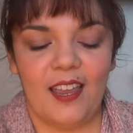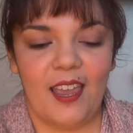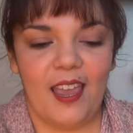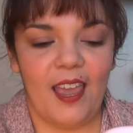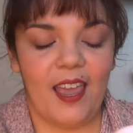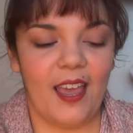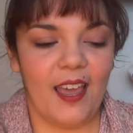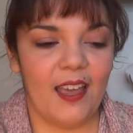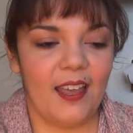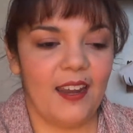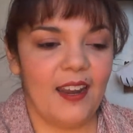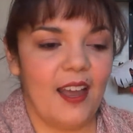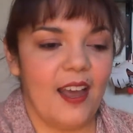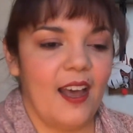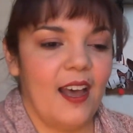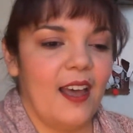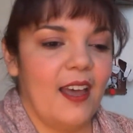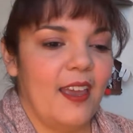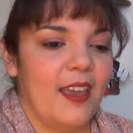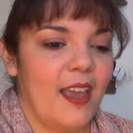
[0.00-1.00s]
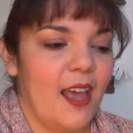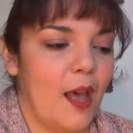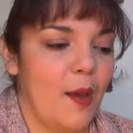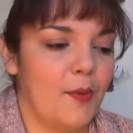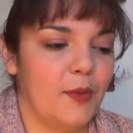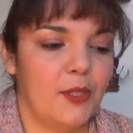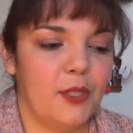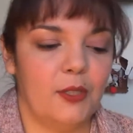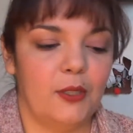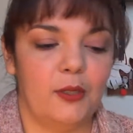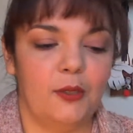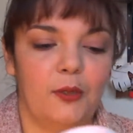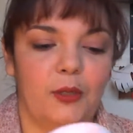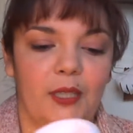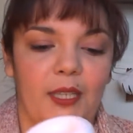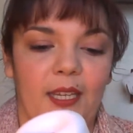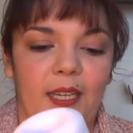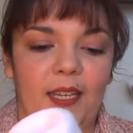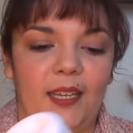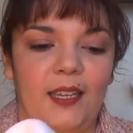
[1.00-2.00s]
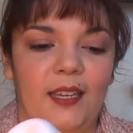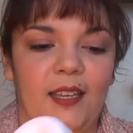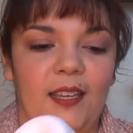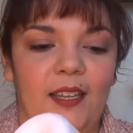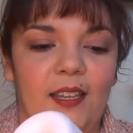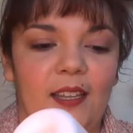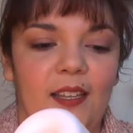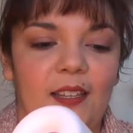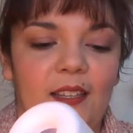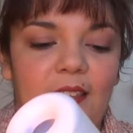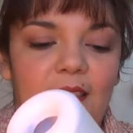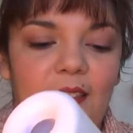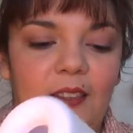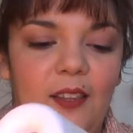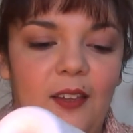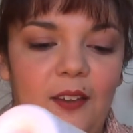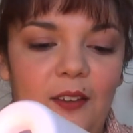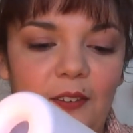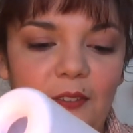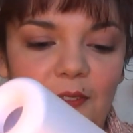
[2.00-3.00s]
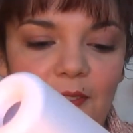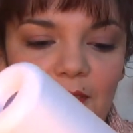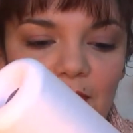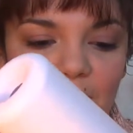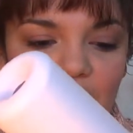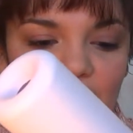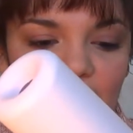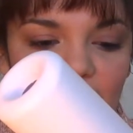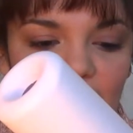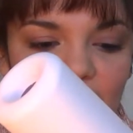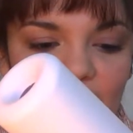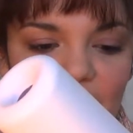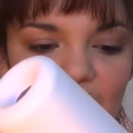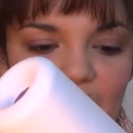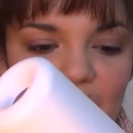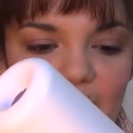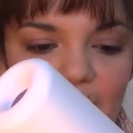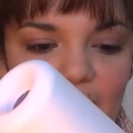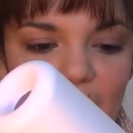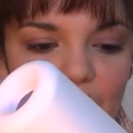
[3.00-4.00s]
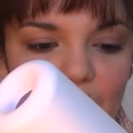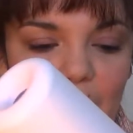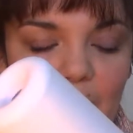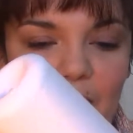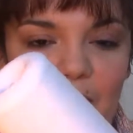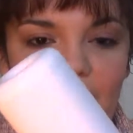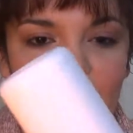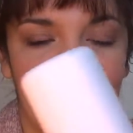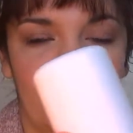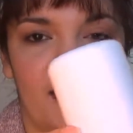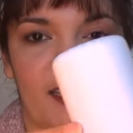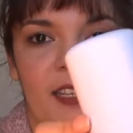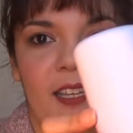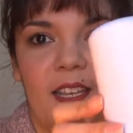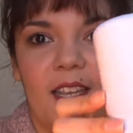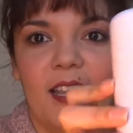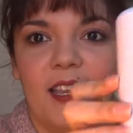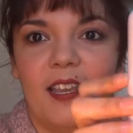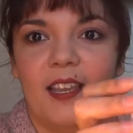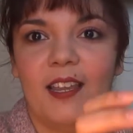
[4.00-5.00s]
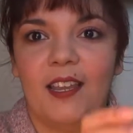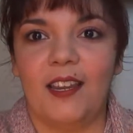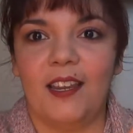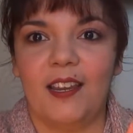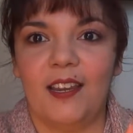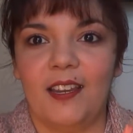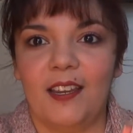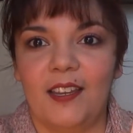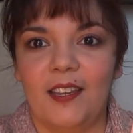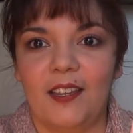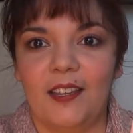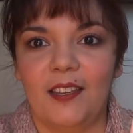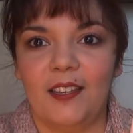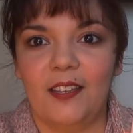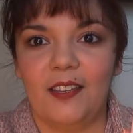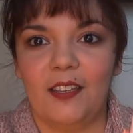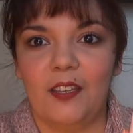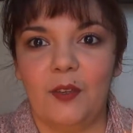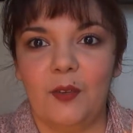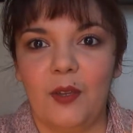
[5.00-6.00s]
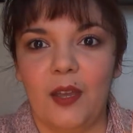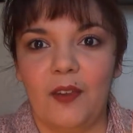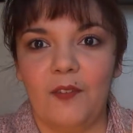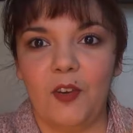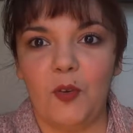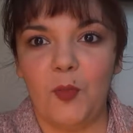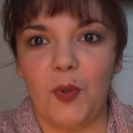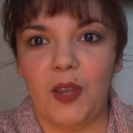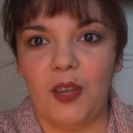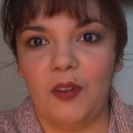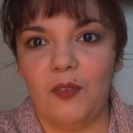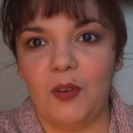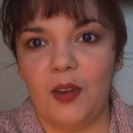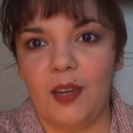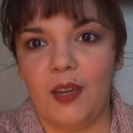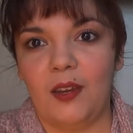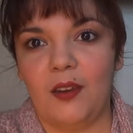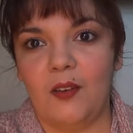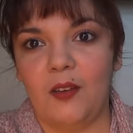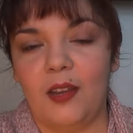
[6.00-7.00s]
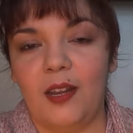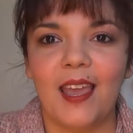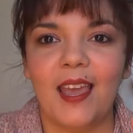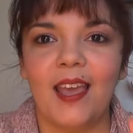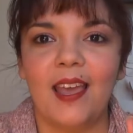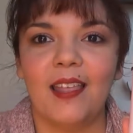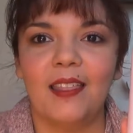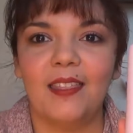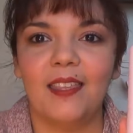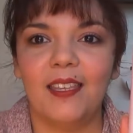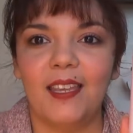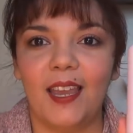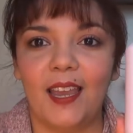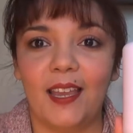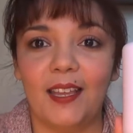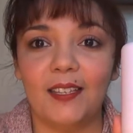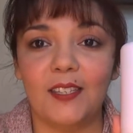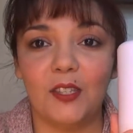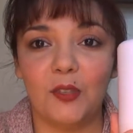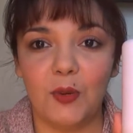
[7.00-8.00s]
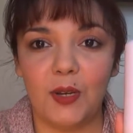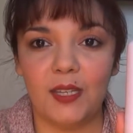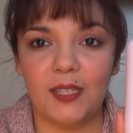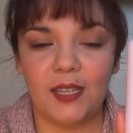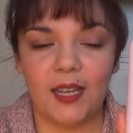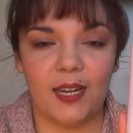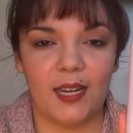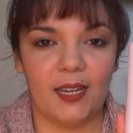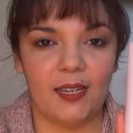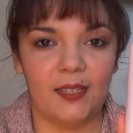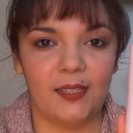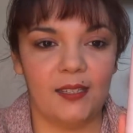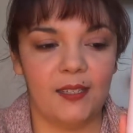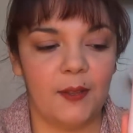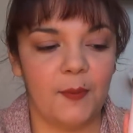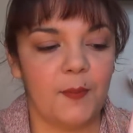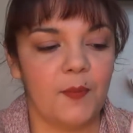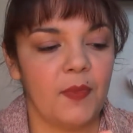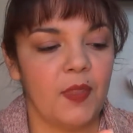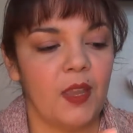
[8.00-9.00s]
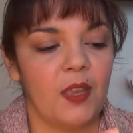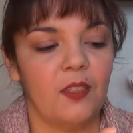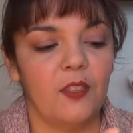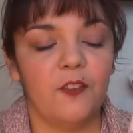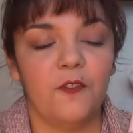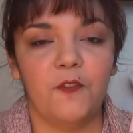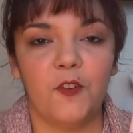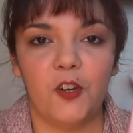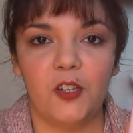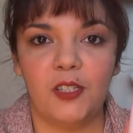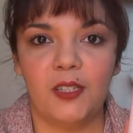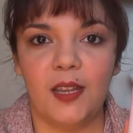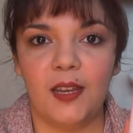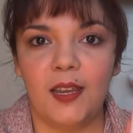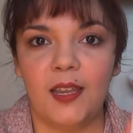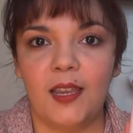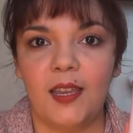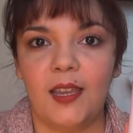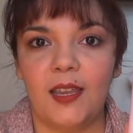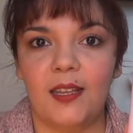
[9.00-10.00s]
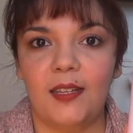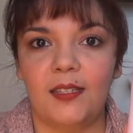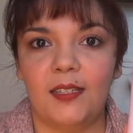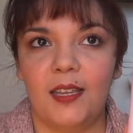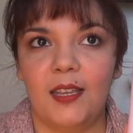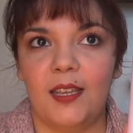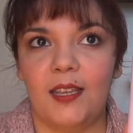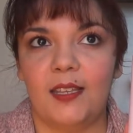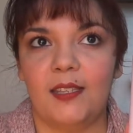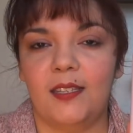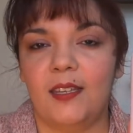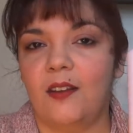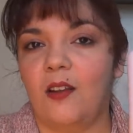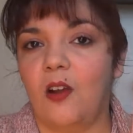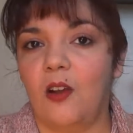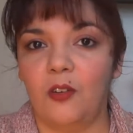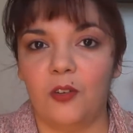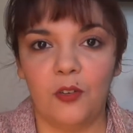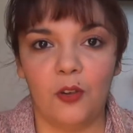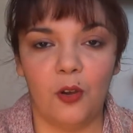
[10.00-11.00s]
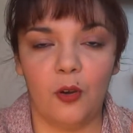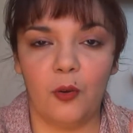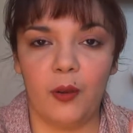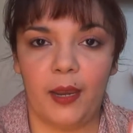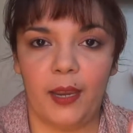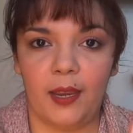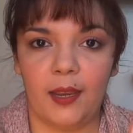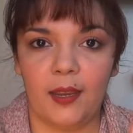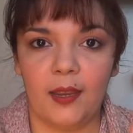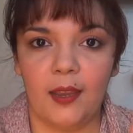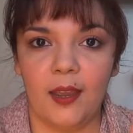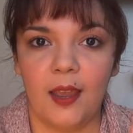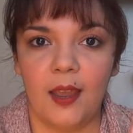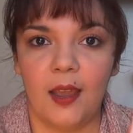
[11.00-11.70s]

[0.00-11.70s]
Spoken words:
And I absolutely love everything about it. You have your button right here. It has 3 settings. The first setting, it is an ongoing